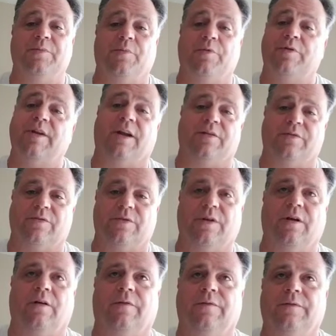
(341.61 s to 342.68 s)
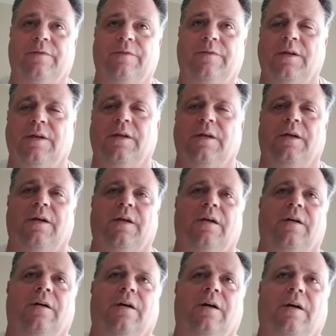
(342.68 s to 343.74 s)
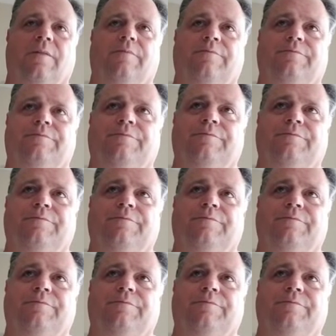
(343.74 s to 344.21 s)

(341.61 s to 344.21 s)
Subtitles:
and protect yourself. I've